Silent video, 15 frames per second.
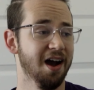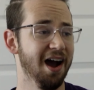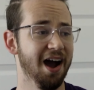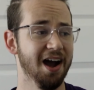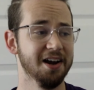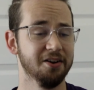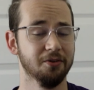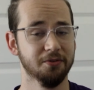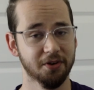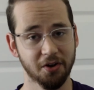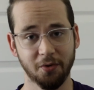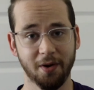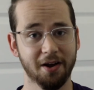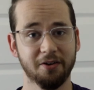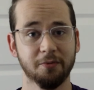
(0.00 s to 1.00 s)
I don't know
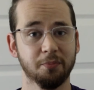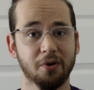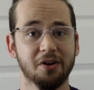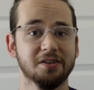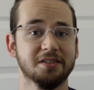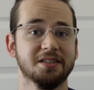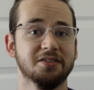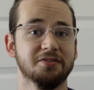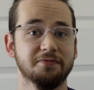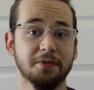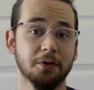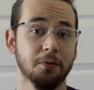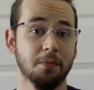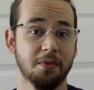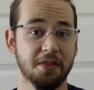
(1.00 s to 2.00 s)
how to process
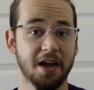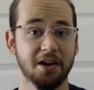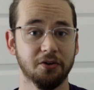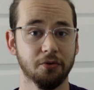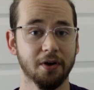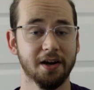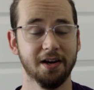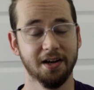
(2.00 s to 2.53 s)
film that great.